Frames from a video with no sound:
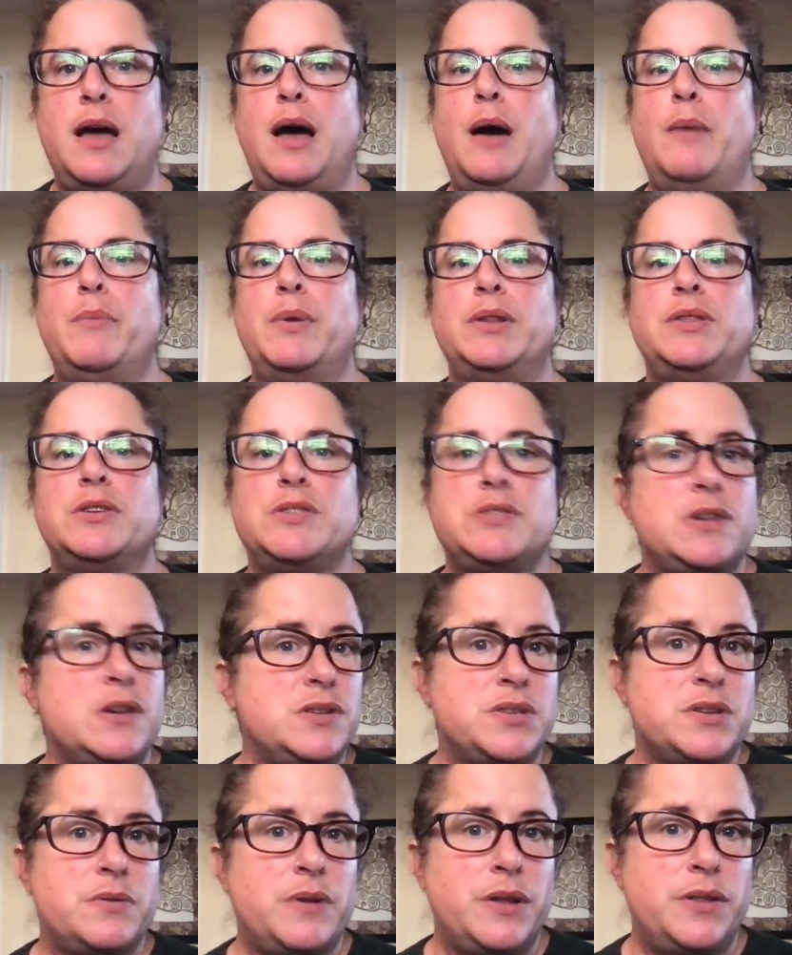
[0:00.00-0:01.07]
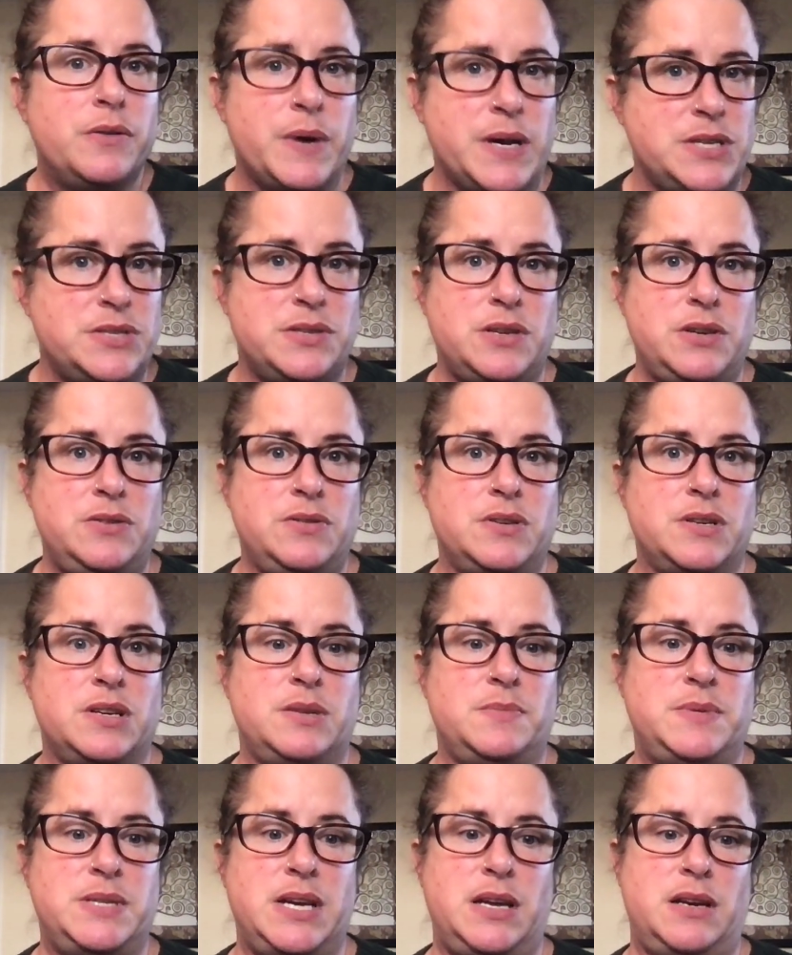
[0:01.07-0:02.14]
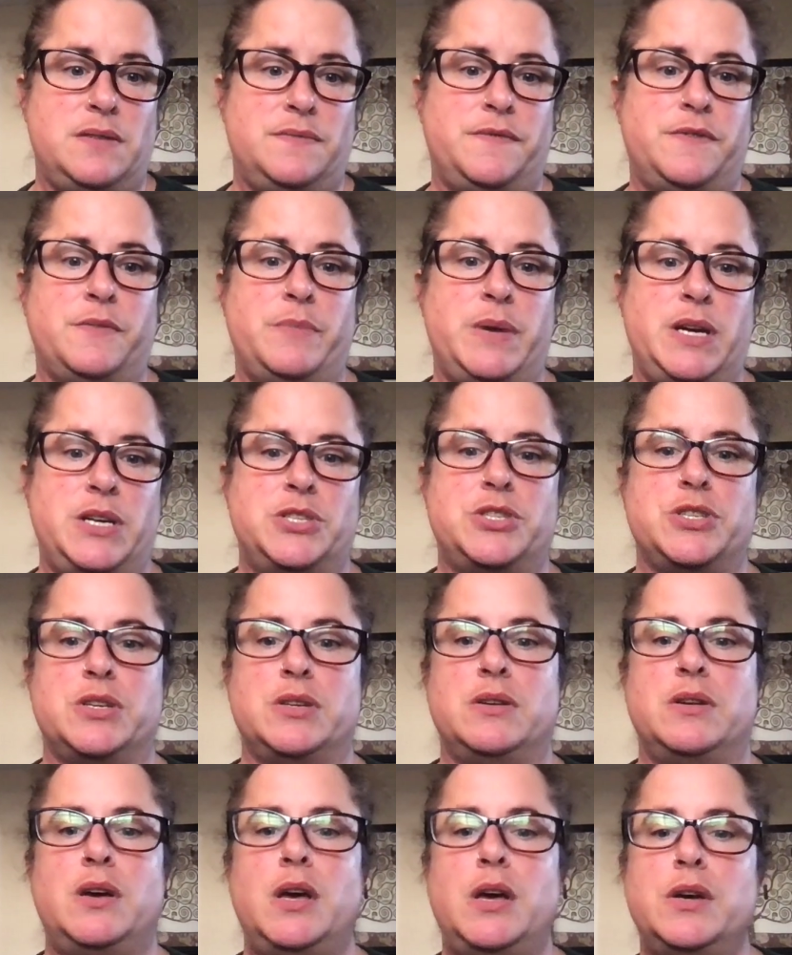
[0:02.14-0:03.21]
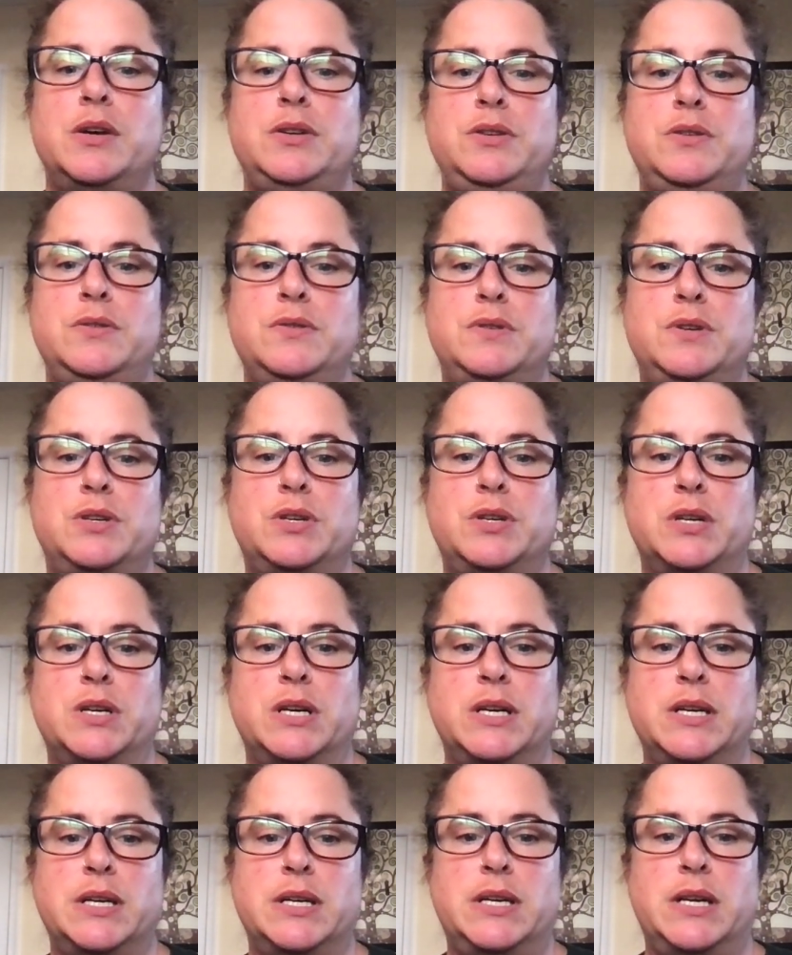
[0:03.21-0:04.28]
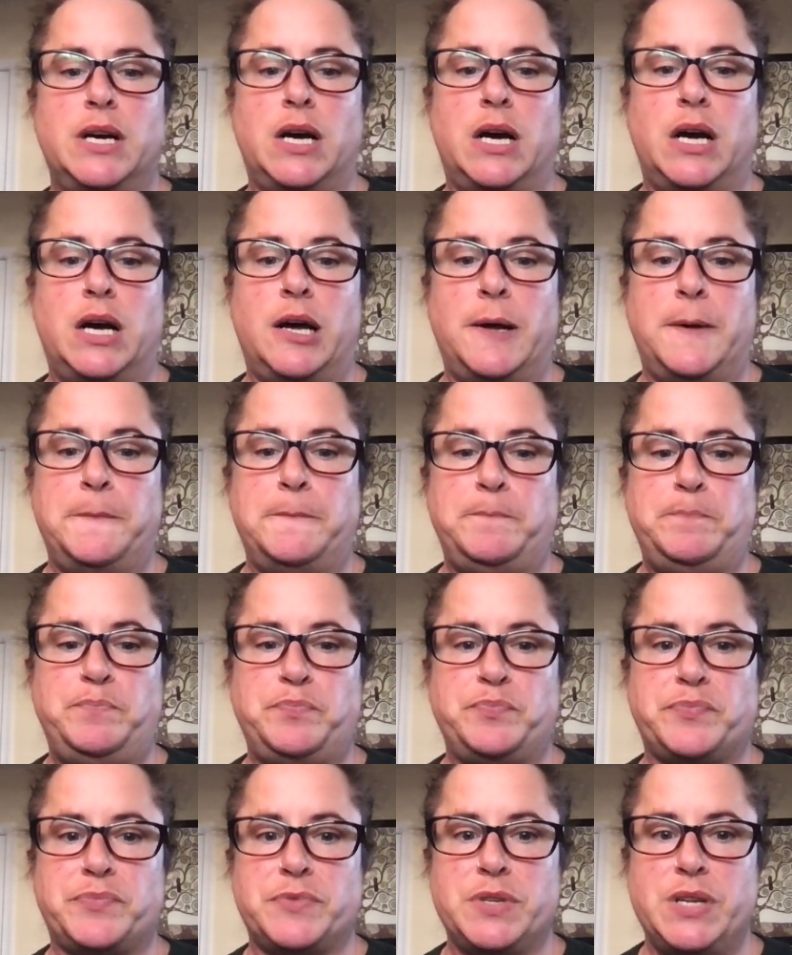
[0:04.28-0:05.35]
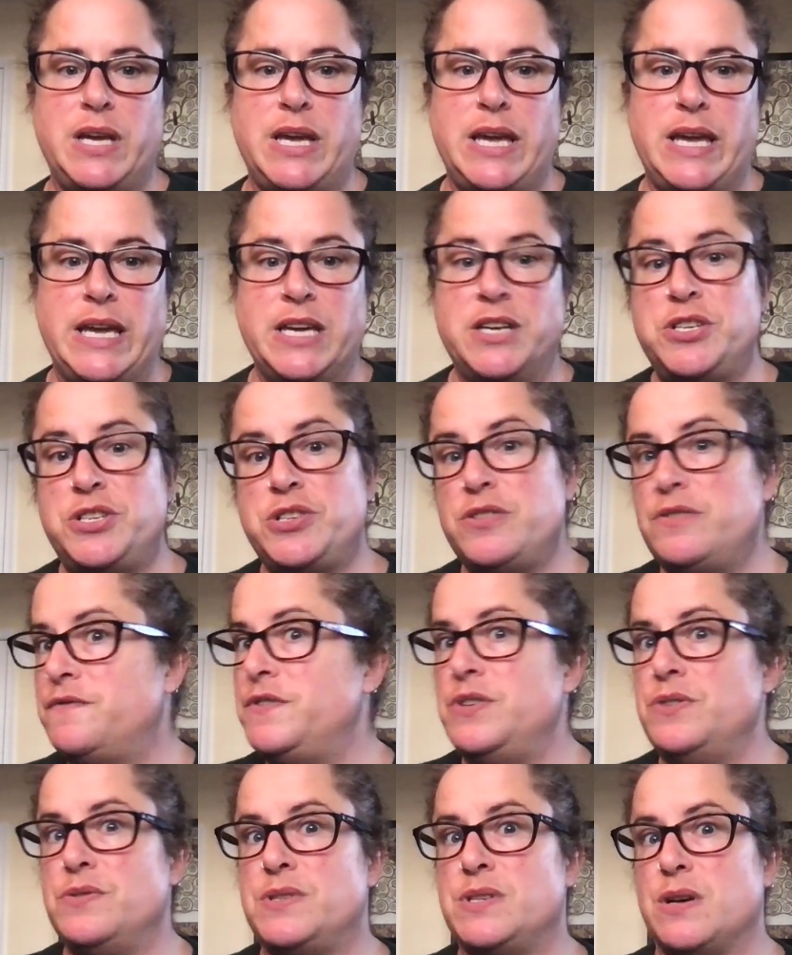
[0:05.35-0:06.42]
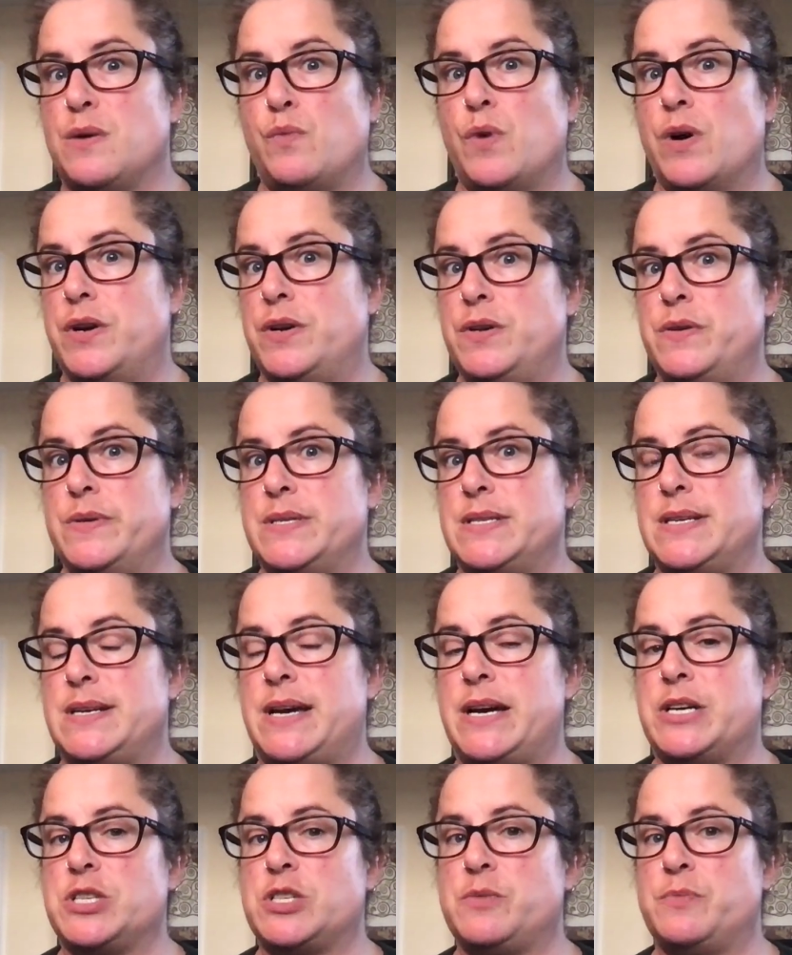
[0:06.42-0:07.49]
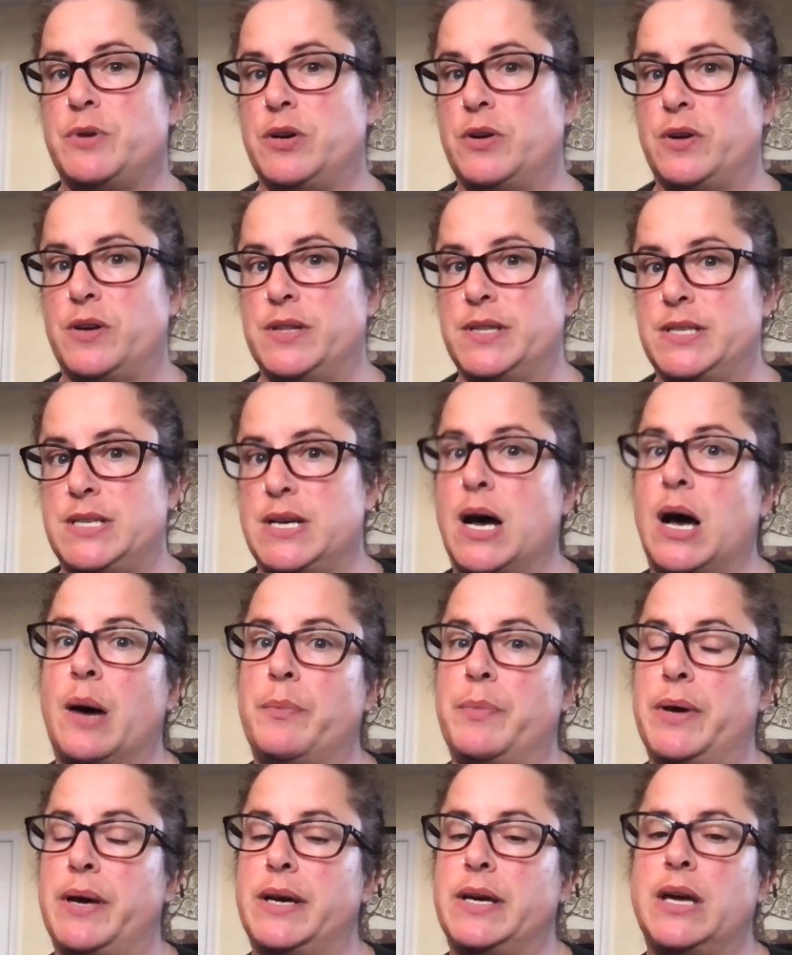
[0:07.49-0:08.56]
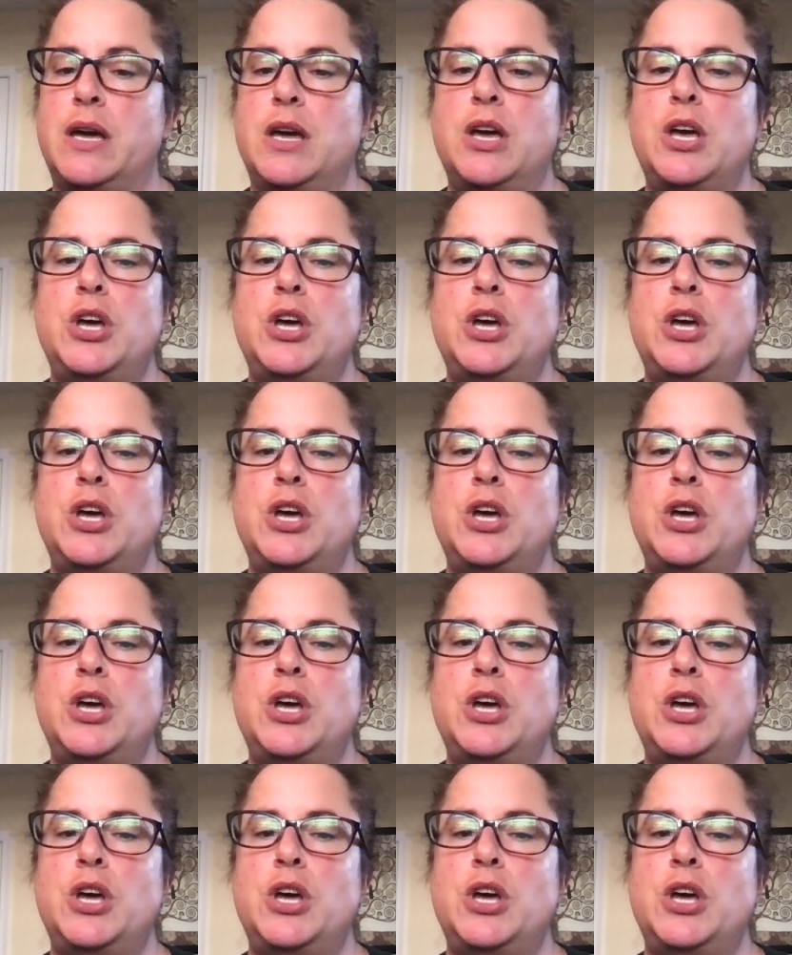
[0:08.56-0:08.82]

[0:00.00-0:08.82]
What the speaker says: But there's also other ways that you can obtain information. You could interview someone who is an expert on the topic.